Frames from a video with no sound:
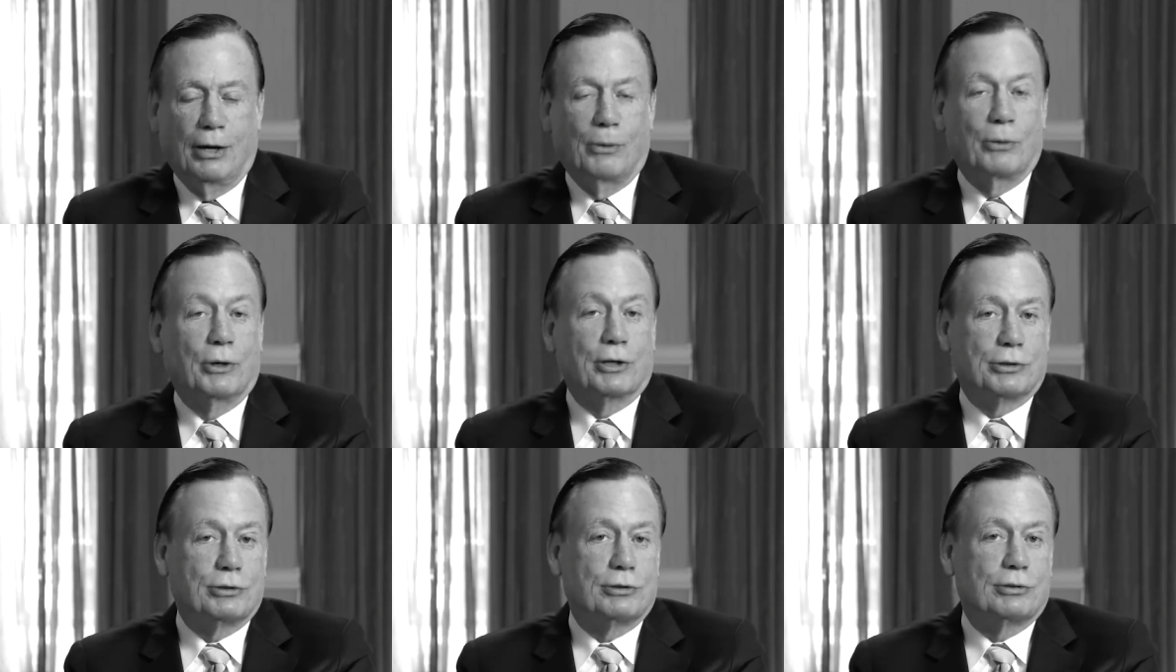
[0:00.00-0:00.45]

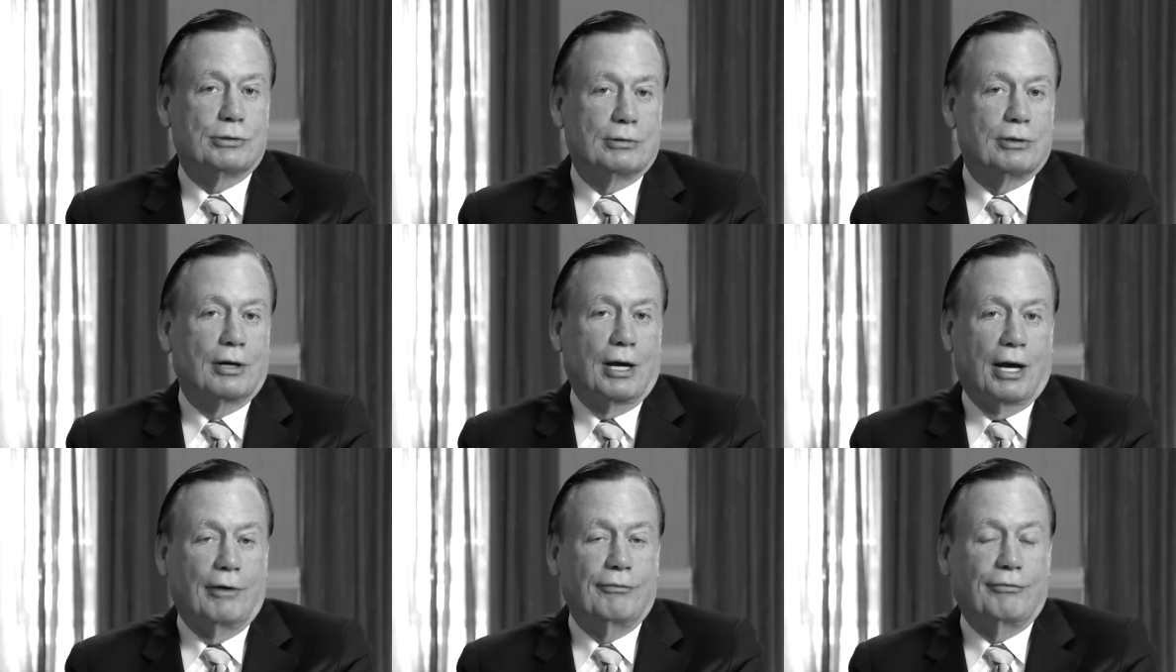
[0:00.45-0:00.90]
which
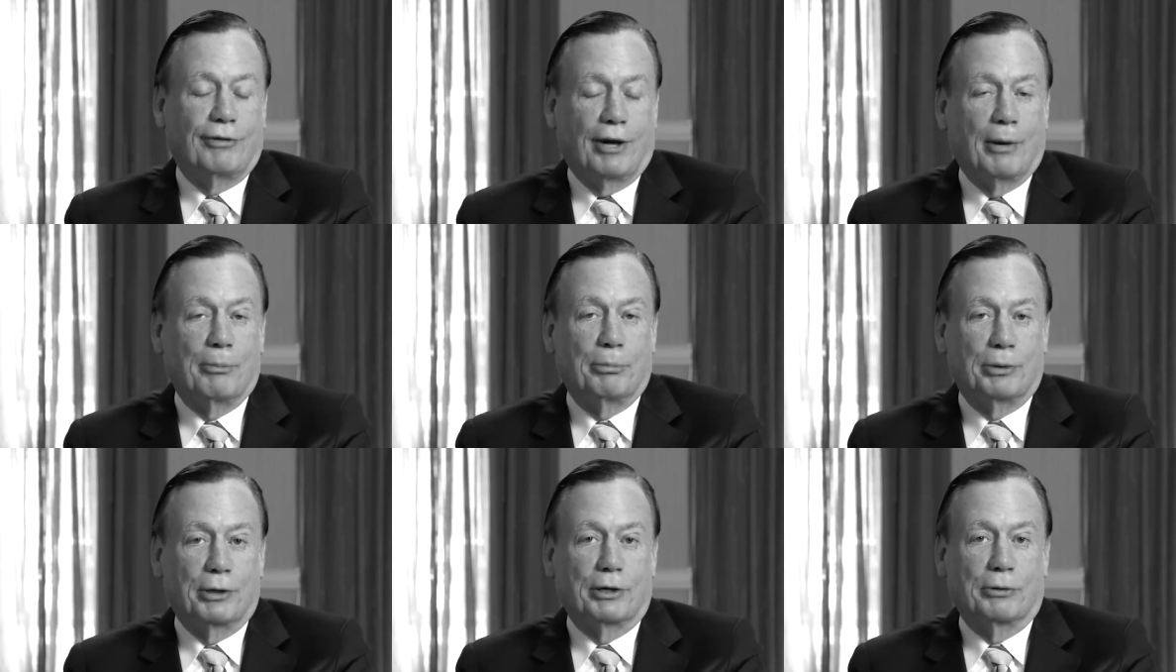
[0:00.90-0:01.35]
I
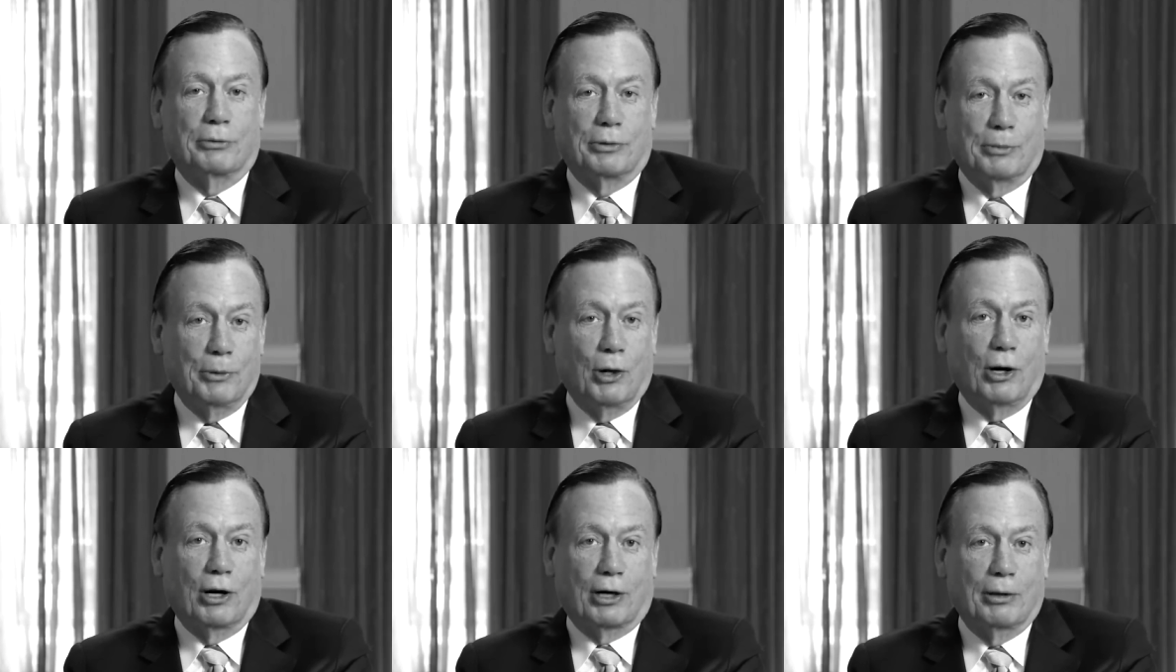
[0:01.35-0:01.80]
found pretty
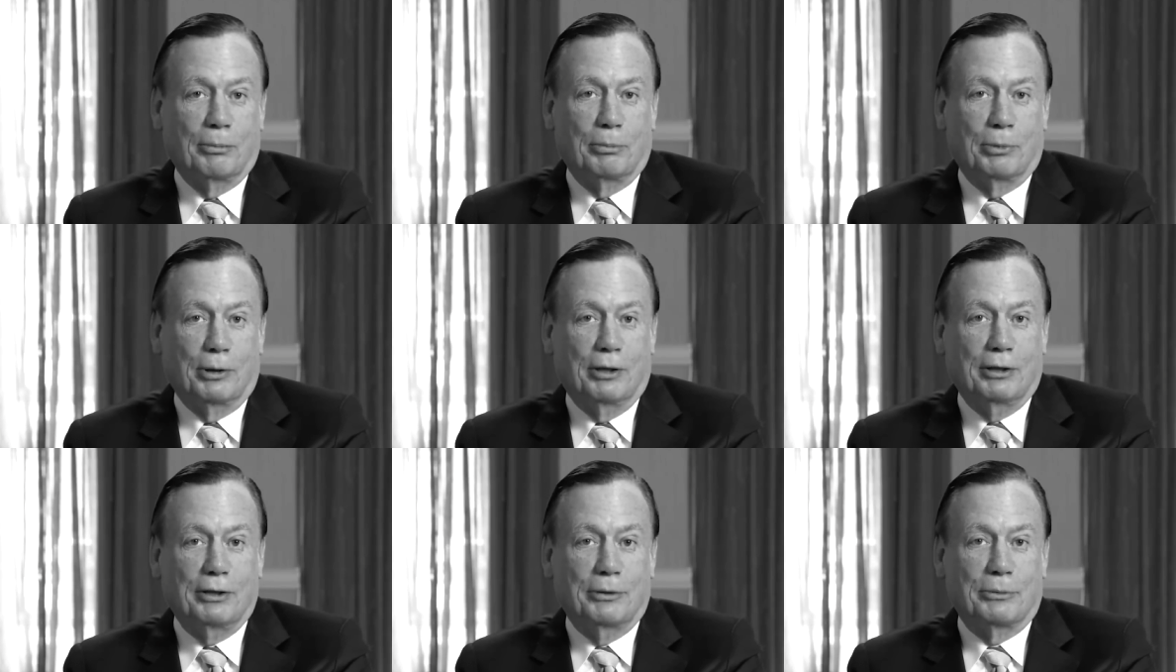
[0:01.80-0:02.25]

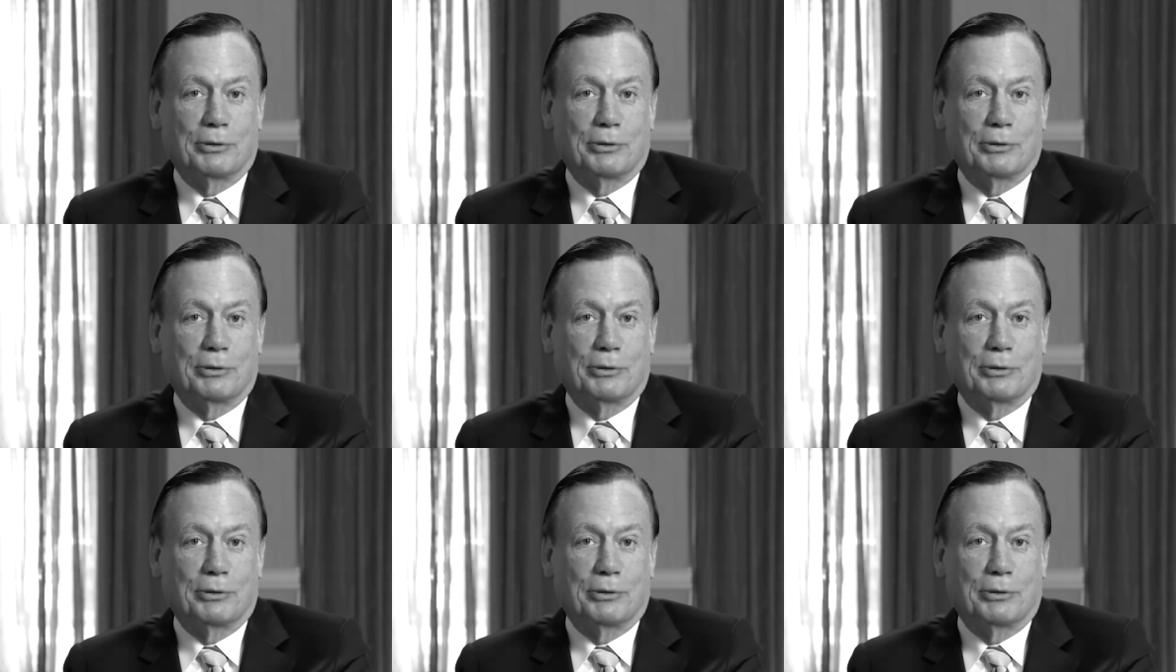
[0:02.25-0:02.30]
remarkable.